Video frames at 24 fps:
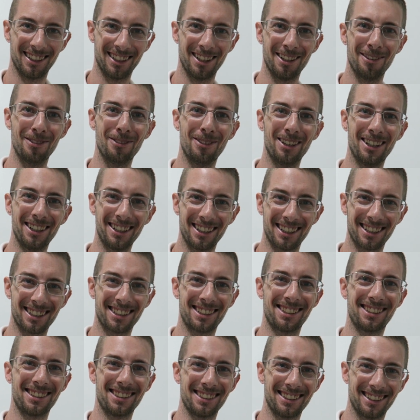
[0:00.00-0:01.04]
It
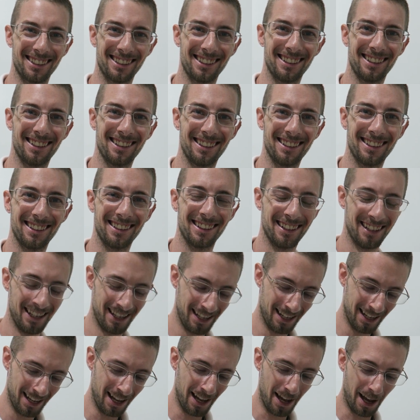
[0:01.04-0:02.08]
works.
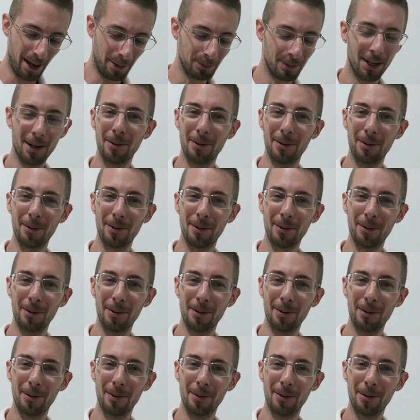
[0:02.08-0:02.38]
I'm